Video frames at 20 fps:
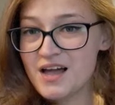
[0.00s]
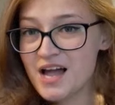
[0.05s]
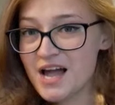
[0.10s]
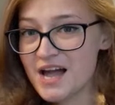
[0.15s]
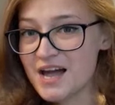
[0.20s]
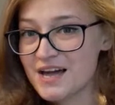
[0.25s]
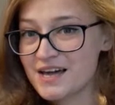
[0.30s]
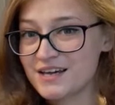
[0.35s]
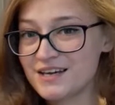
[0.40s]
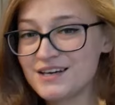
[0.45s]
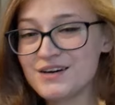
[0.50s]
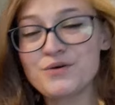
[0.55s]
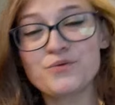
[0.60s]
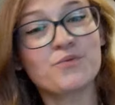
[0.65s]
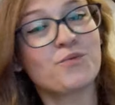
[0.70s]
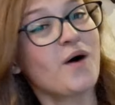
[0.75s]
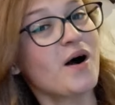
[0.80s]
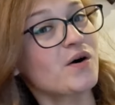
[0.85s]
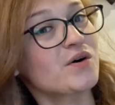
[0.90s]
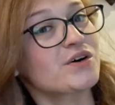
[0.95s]
Hey,
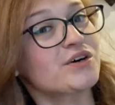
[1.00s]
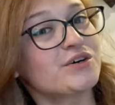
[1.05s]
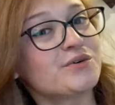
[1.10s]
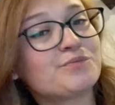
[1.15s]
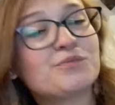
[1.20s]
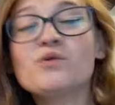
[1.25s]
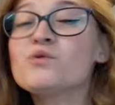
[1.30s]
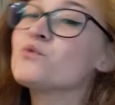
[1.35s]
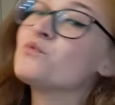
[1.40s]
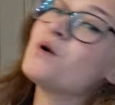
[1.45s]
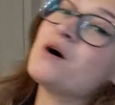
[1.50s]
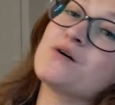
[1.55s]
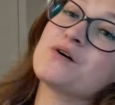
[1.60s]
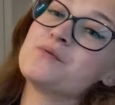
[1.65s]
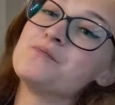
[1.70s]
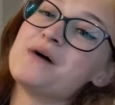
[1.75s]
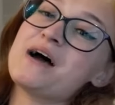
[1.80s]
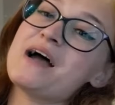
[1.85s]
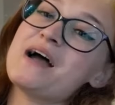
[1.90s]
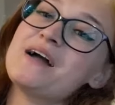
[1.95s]
welcome or
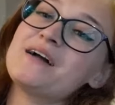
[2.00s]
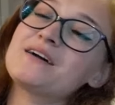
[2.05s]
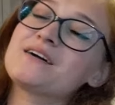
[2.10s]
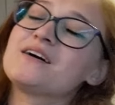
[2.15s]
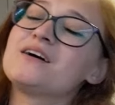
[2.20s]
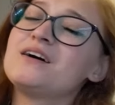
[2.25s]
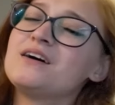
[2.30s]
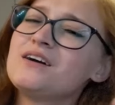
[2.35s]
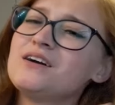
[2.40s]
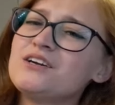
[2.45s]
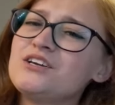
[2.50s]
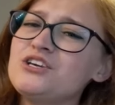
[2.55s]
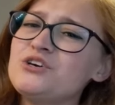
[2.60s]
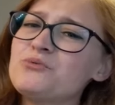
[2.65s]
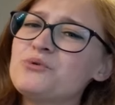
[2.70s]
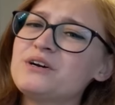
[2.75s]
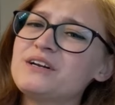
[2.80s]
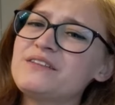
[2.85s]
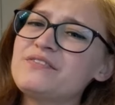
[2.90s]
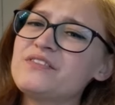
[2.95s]
welcome back.
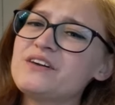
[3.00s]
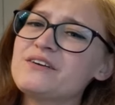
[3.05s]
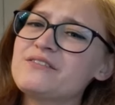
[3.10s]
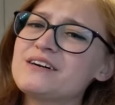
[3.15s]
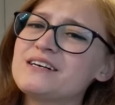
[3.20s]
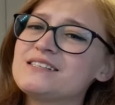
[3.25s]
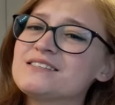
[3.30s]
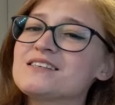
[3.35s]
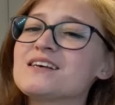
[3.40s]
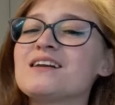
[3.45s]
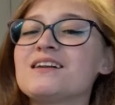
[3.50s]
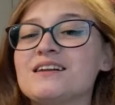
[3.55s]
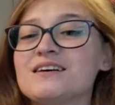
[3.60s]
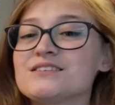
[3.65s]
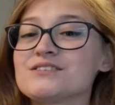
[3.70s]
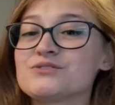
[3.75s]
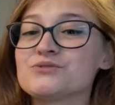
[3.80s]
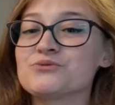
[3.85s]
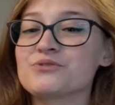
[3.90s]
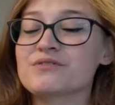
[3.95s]
You wanted theories?
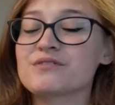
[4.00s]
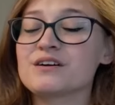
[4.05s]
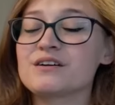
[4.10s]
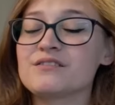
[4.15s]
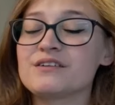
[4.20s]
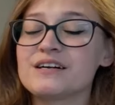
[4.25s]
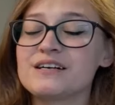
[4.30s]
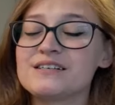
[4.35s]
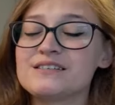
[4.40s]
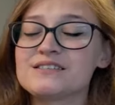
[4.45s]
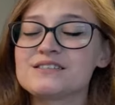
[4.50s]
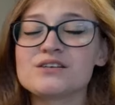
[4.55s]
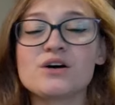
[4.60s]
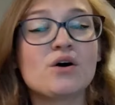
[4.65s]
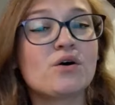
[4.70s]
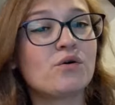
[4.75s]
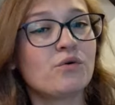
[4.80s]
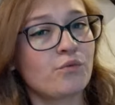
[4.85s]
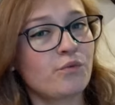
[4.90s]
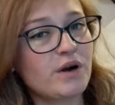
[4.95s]
Let's talk theories.
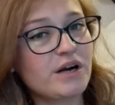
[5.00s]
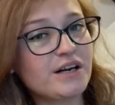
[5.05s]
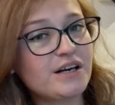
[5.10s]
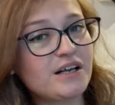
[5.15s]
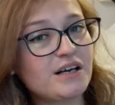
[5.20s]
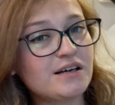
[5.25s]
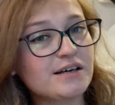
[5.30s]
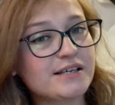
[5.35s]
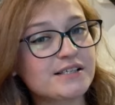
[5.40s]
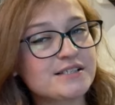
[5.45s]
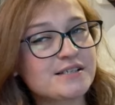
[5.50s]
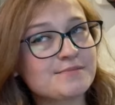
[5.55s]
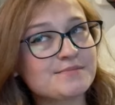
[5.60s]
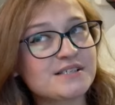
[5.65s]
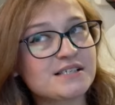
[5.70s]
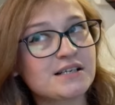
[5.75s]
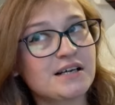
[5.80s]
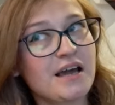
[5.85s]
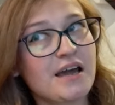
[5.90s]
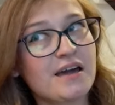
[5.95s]
We're going to look at some
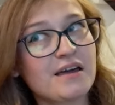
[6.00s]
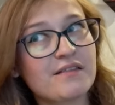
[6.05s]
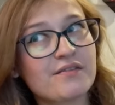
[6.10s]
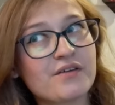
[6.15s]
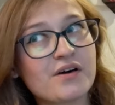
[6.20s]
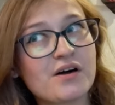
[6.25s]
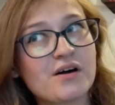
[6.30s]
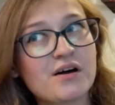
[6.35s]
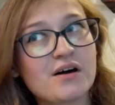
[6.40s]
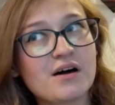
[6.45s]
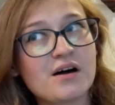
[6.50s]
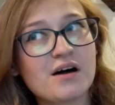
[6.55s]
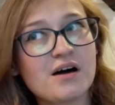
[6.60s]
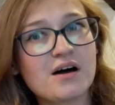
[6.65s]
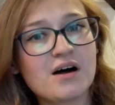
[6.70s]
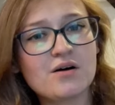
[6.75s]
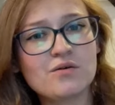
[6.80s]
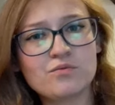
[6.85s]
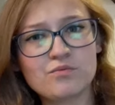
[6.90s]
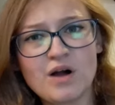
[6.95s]
today that
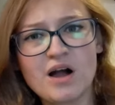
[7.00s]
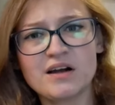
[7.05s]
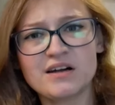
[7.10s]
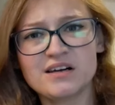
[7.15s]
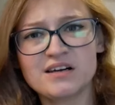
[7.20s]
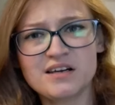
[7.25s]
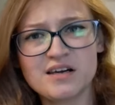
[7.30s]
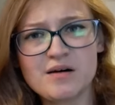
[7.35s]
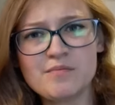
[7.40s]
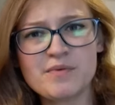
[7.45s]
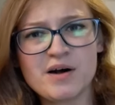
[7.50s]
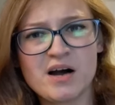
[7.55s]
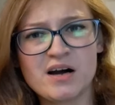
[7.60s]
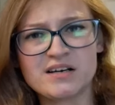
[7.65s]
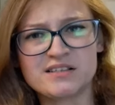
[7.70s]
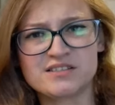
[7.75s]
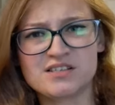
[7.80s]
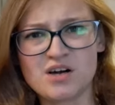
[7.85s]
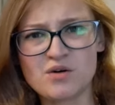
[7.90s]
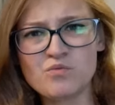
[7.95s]
I can get
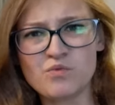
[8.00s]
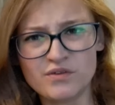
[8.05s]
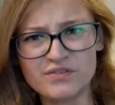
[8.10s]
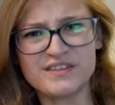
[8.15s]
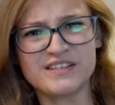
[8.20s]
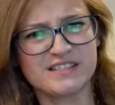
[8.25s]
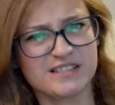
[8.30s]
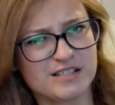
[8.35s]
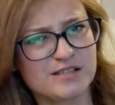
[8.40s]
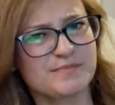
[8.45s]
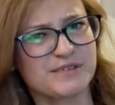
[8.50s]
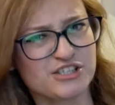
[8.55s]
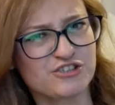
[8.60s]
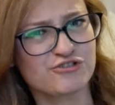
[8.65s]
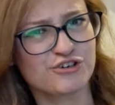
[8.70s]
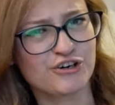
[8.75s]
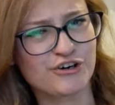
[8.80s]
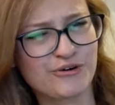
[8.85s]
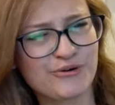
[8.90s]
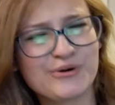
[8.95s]
behind. I want these to be
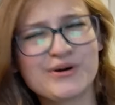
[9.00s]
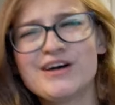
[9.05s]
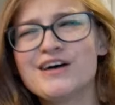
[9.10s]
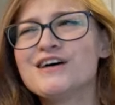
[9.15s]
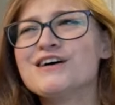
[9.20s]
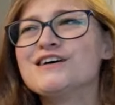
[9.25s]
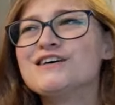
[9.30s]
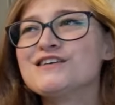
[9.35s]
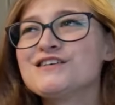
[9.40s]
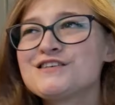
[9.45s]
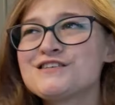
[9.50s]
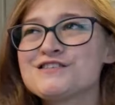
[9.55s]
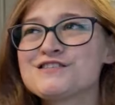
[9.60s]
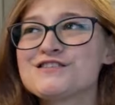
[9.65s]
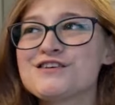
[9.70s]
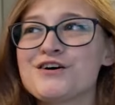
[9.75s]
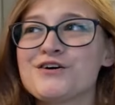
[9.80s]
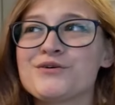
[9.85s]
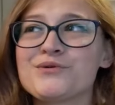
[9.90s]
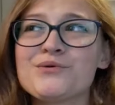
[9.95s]
true.
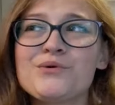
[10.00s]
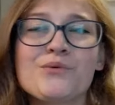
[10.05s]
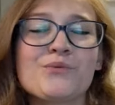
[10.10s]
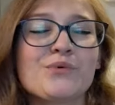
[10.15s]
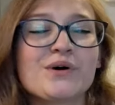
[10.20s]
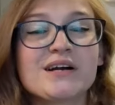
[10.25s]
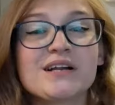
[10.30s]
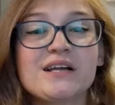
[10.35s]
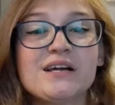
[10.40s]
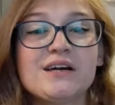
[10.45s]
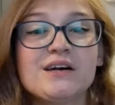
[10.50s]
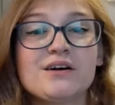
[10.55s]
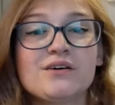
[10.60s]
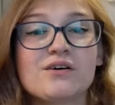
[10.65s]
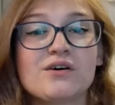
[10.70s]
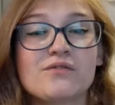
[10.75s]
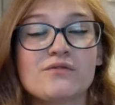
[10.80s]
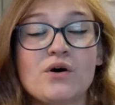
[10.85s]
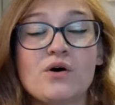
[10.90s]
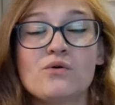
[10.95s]
So we're going to kick
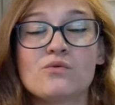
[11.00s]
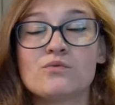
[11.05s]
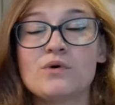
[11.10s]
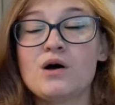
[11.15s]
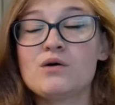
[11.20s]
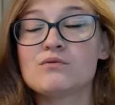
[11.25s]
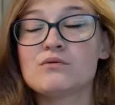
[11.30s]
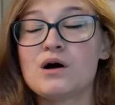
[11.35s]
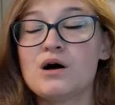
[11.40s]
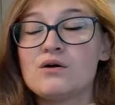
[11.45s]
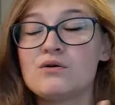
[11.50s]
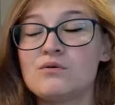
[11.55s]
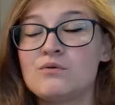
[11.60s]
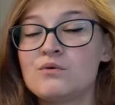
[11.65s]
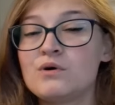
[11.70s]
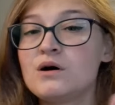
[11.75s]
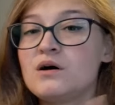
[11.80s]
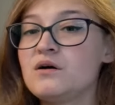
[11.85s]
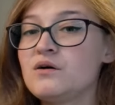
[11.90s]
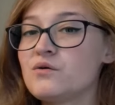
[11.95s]
off.
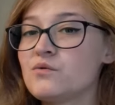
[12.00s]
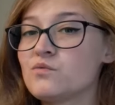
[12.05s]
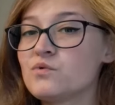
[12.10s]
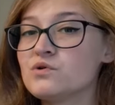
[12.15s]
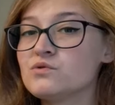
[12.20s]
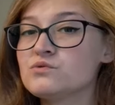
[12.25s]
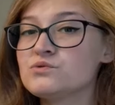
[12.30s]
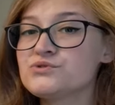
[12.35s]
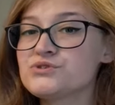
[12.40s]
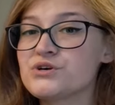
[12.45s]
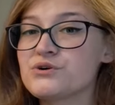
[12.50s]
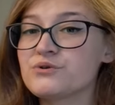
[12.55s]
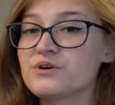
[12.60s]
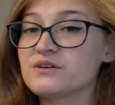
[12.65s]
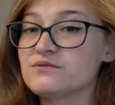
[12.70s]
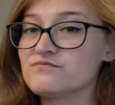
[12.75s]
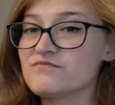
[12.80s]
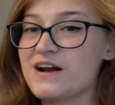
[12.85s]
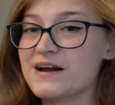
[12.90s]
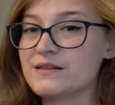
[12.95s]
We're also
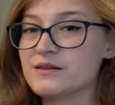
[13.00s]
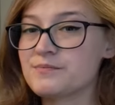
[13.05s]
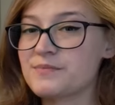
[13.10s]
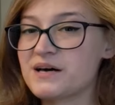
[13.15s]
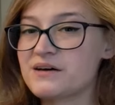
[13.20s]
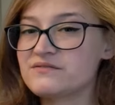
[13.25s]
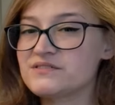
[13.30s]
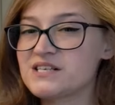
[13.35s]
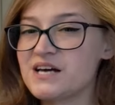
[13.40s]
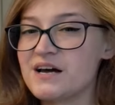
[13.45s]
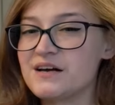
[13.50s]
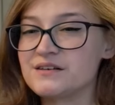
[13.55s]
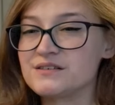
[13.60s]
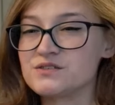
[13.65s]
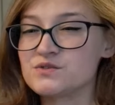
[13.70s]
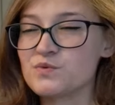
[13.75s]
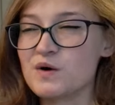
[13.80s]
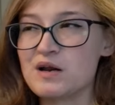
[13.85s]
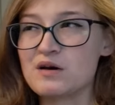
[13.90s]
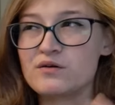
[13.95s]
going to rank them out of 10
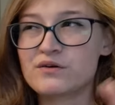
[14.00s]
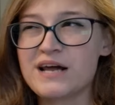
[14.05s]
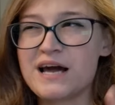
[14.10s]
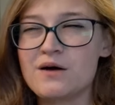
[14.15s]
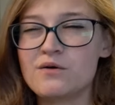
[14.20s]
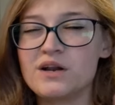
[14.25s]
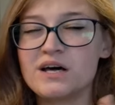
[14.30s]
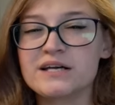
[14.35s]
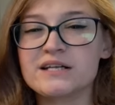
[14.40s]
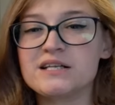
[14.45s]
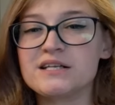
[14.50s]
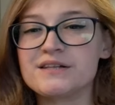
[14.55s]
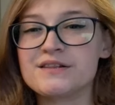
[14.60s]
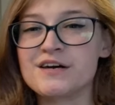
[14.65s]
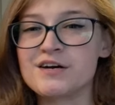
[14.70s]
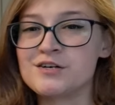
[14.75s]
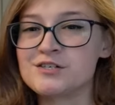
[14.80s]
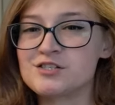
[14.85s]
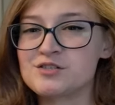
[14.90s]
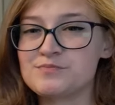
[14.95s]
as well on how likely
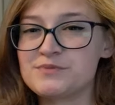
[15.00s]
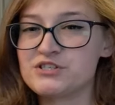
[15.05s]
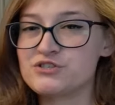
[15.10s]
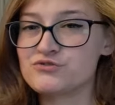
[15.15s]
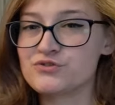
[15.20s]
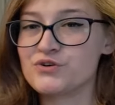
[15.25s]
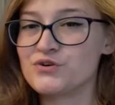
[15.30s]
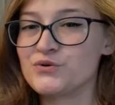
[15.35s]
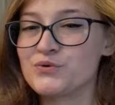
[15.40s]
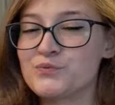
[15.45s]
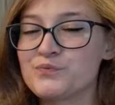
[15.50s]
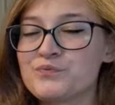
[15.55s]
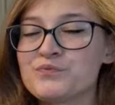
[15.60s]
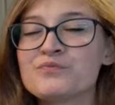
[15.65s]
they are to be true.